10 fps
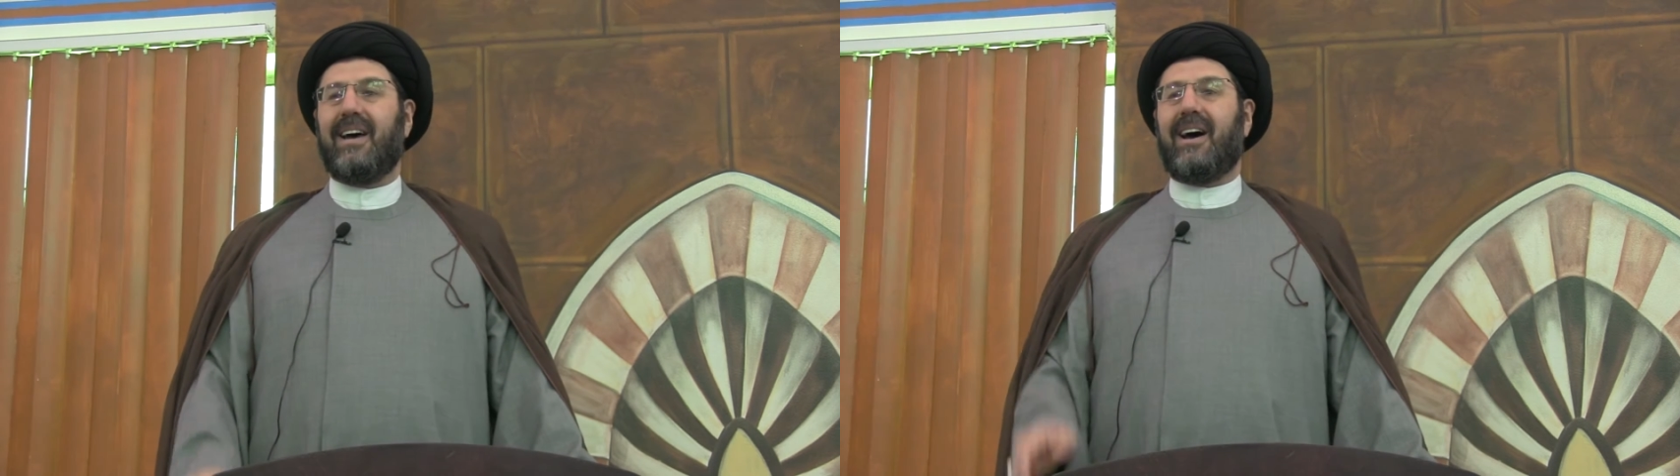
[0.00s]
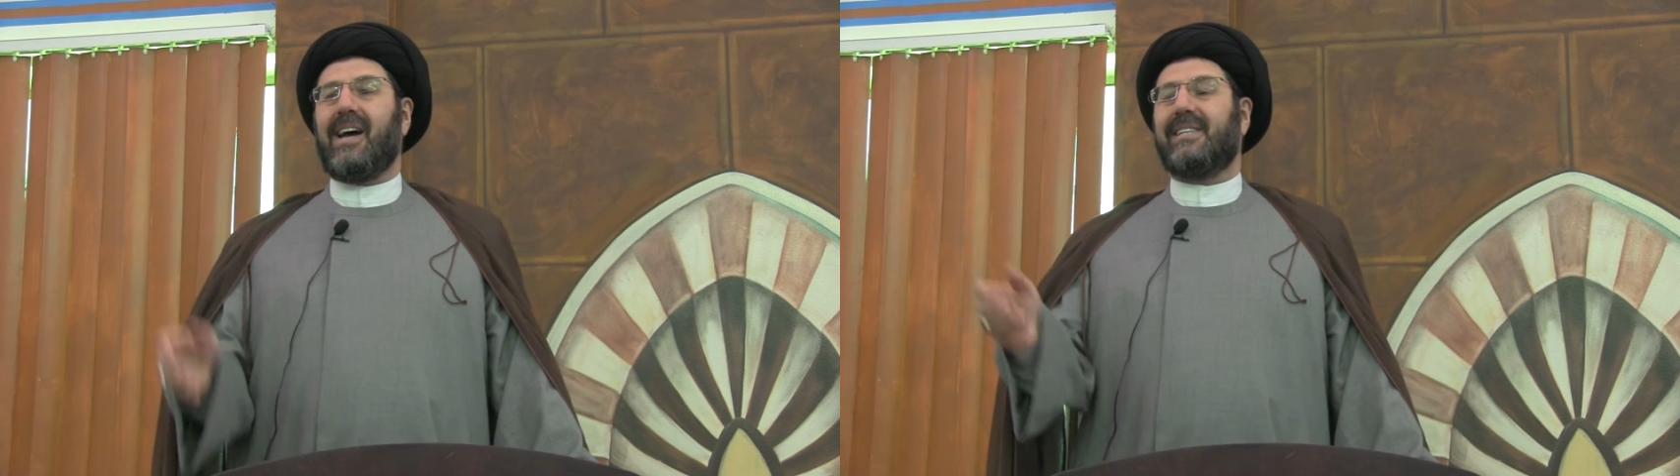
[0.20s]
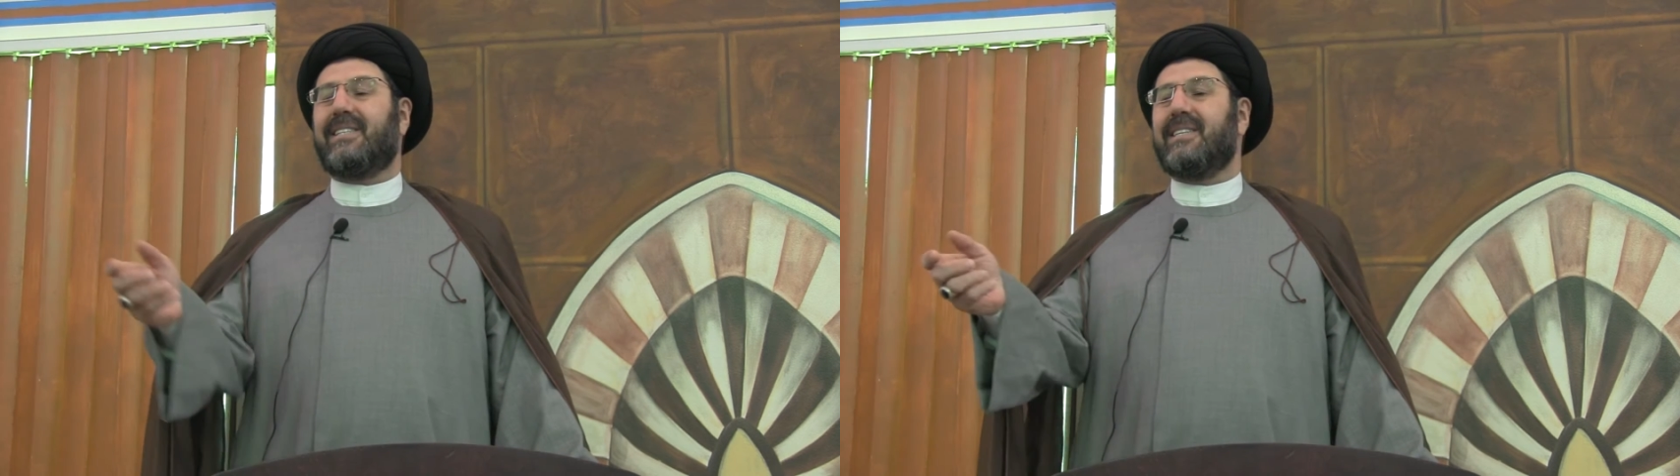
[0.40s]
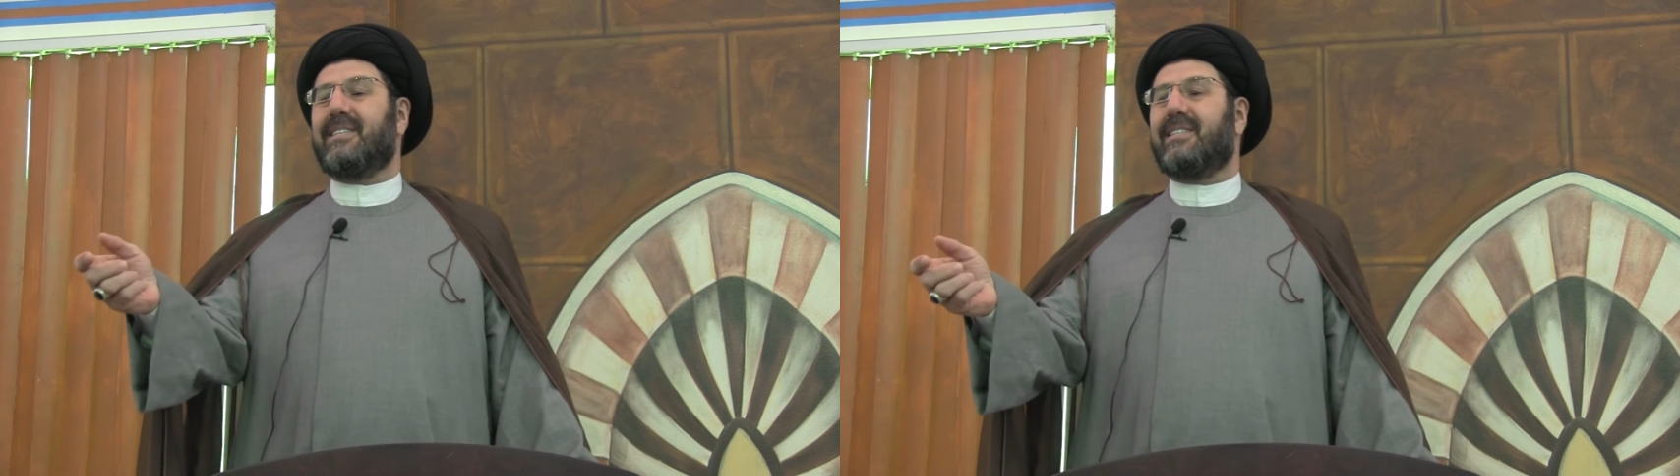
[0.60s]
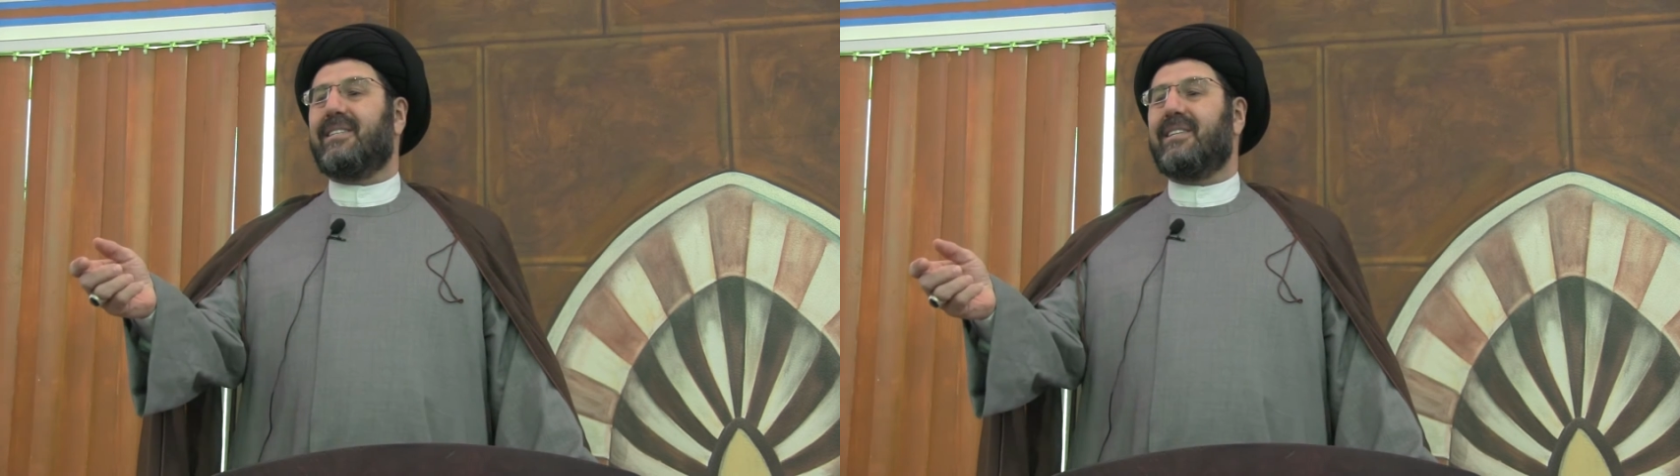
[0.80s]

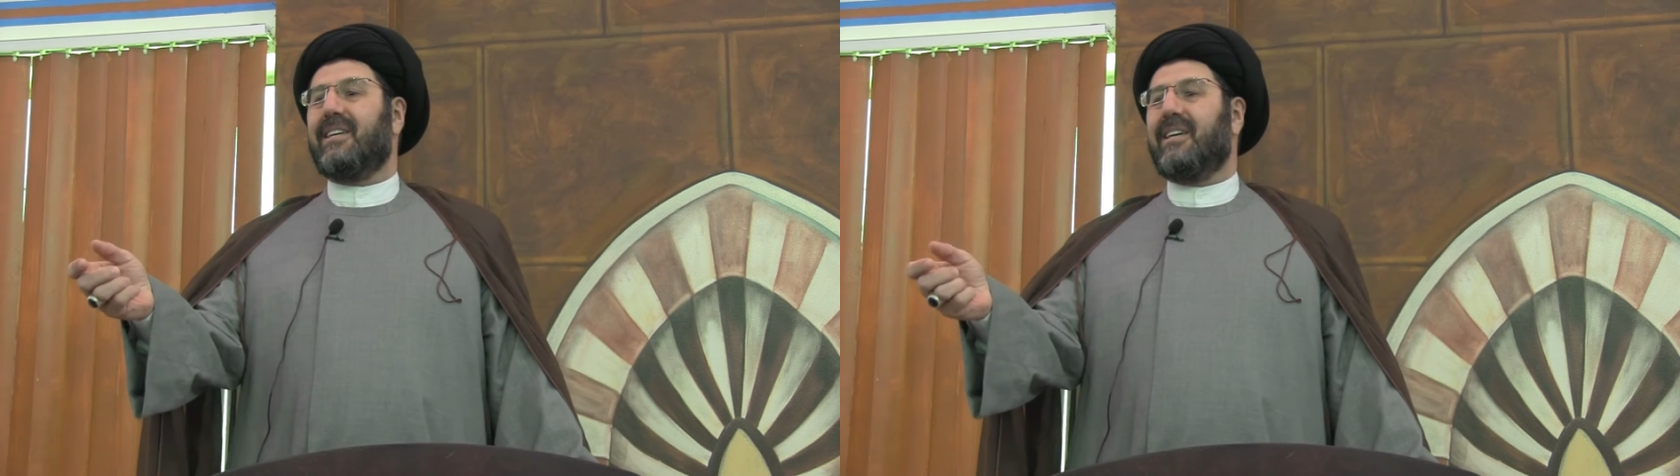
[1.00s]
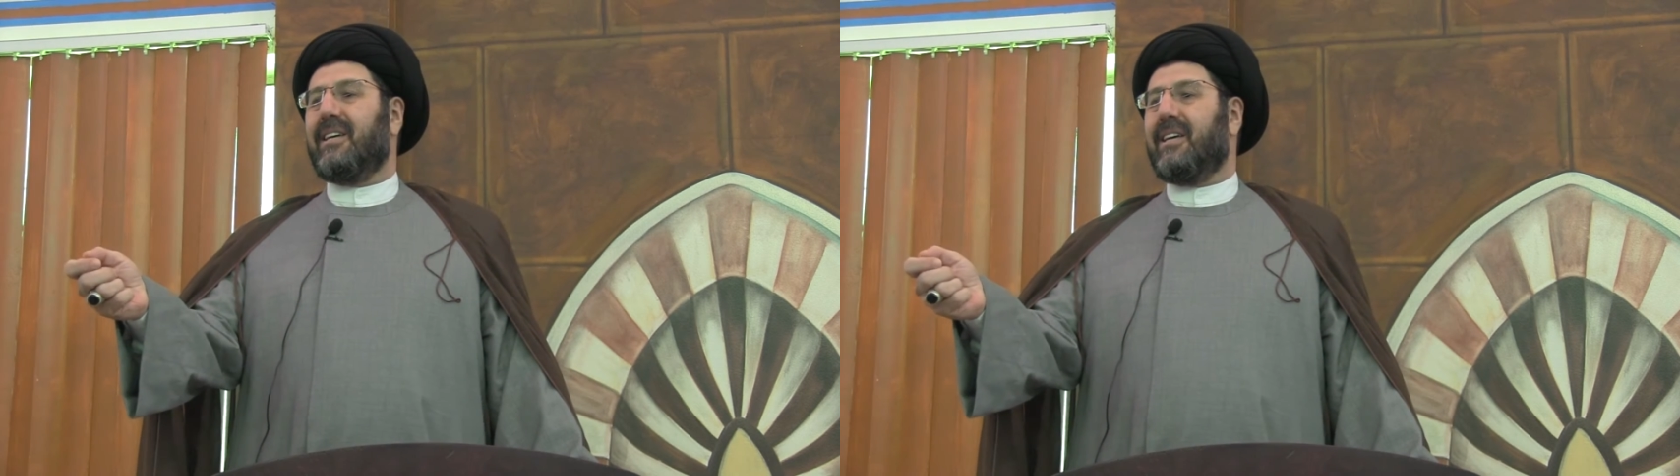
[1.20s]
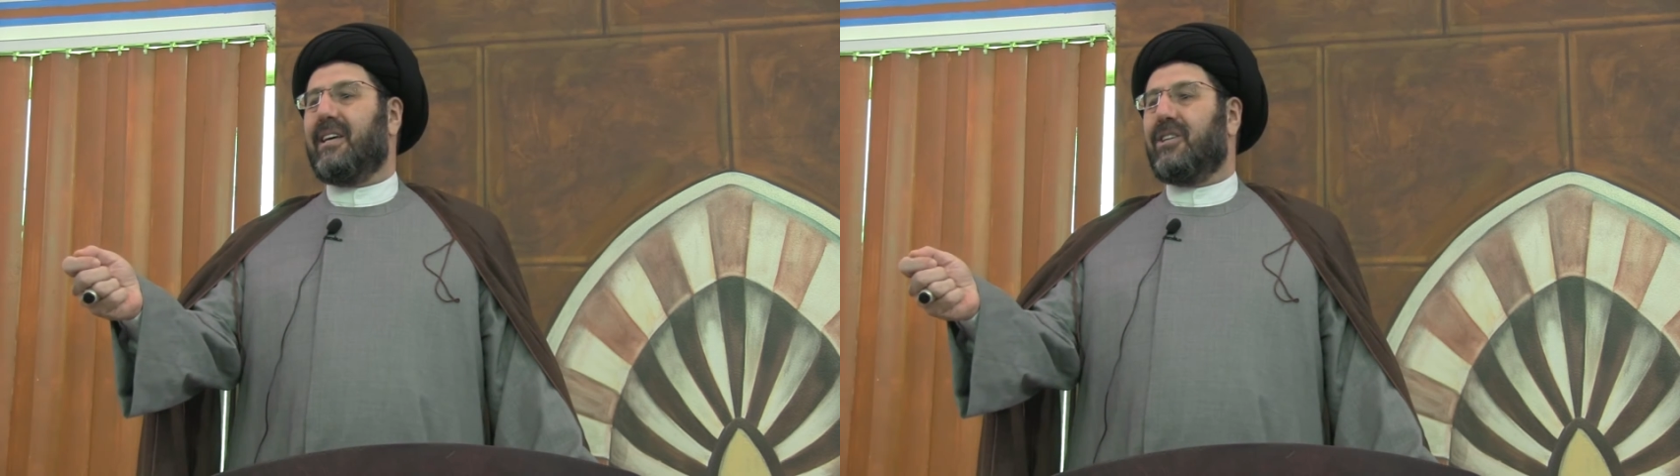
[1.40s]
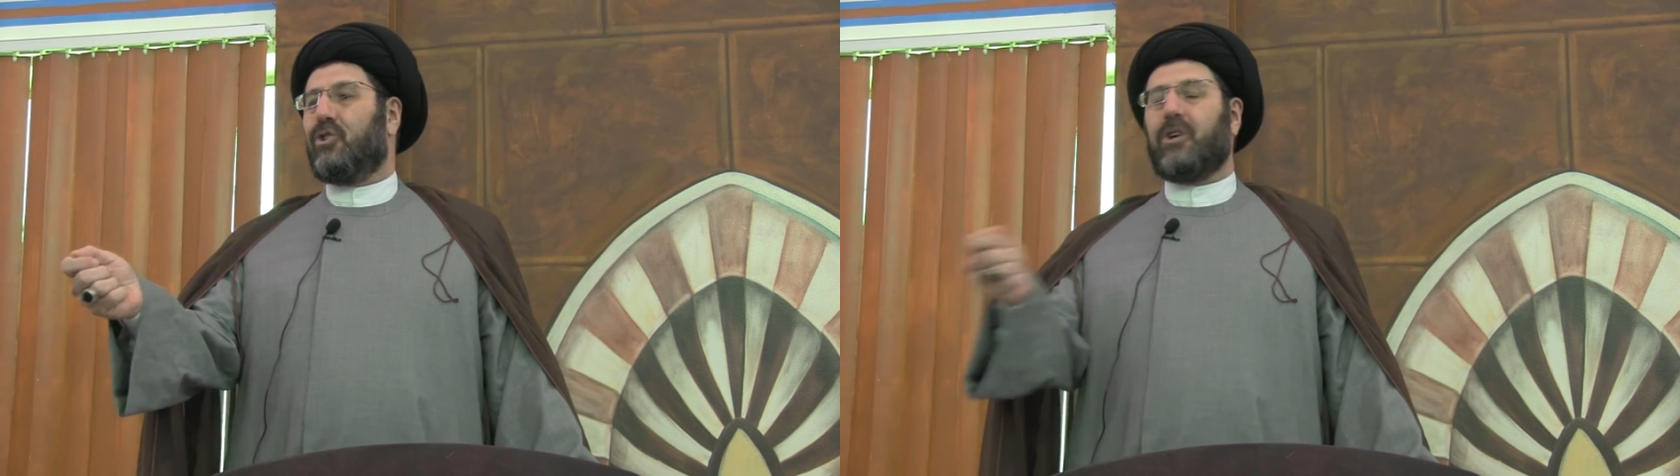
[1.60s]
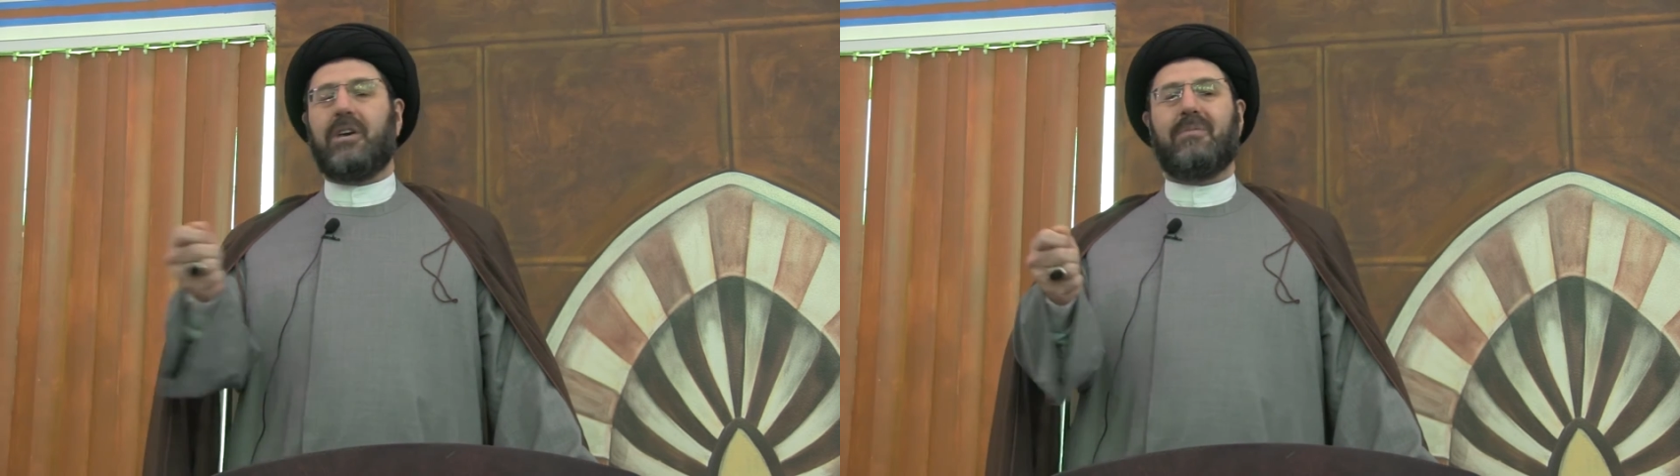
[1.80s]
ISIS
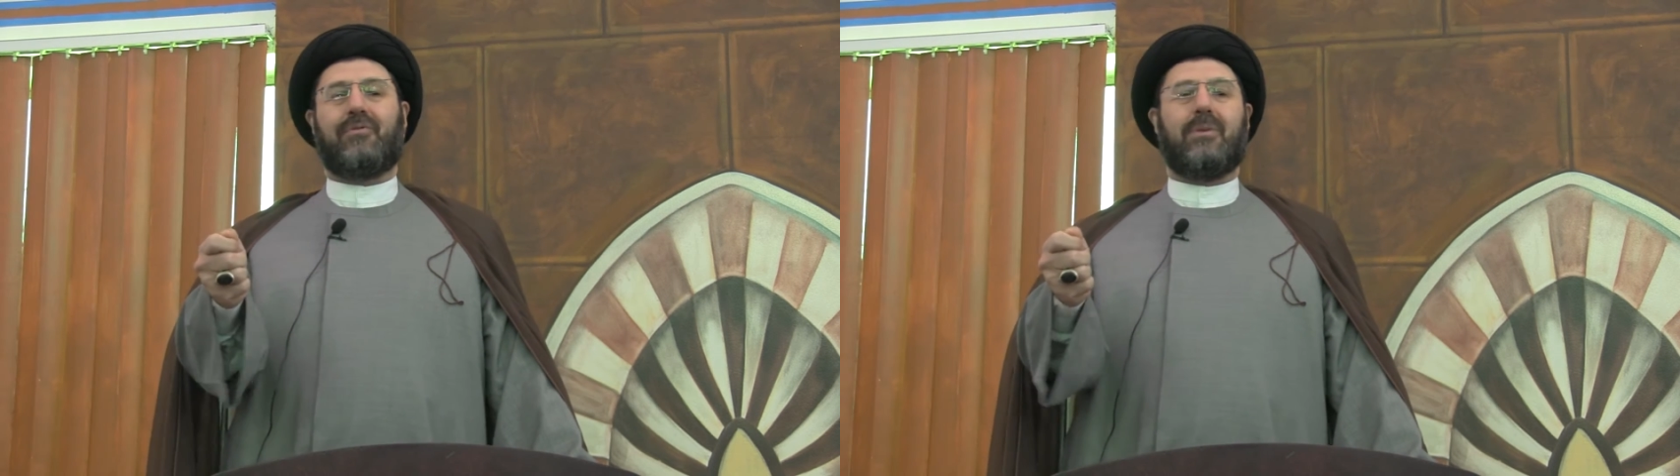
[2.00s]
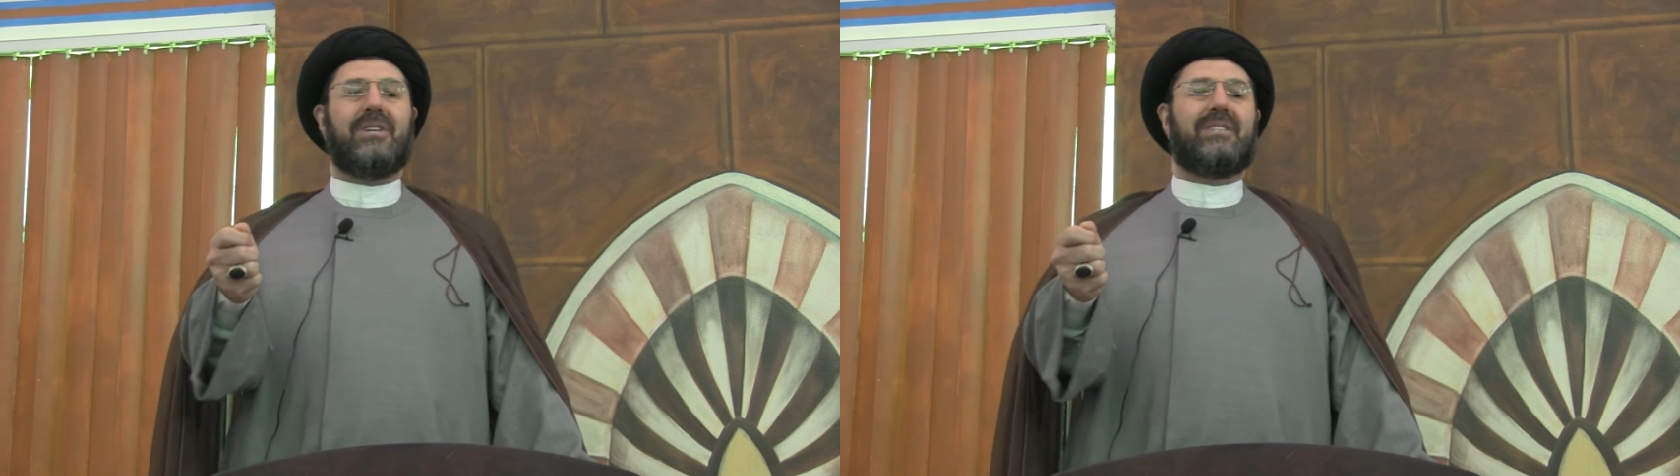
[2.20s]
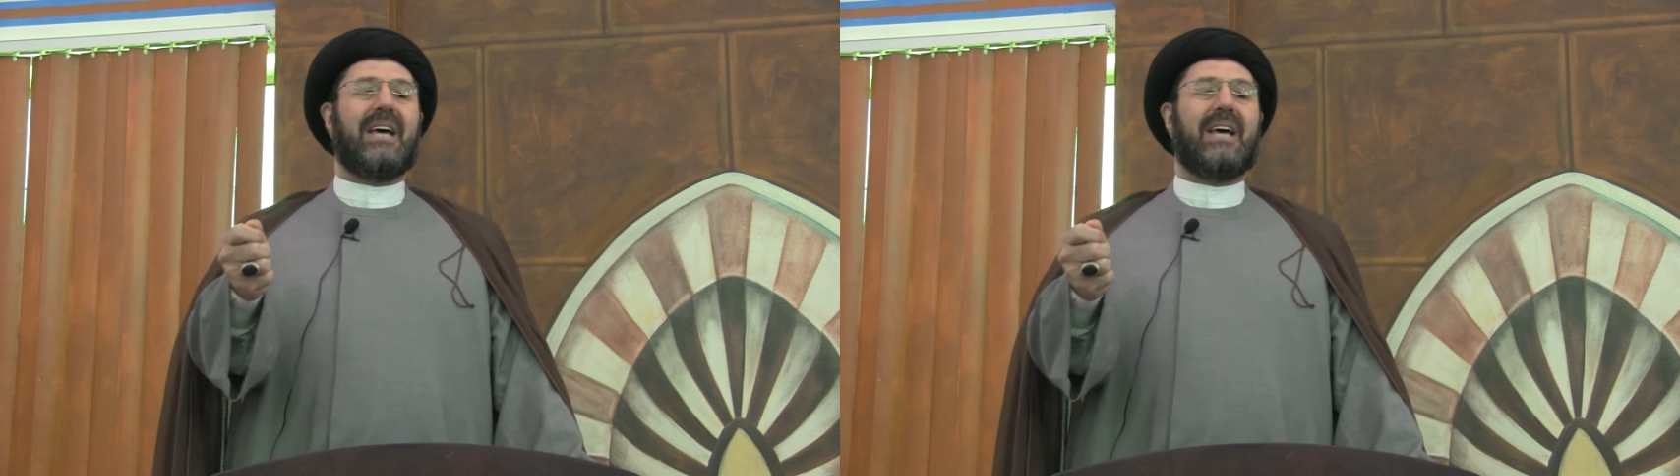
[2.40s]
took him from his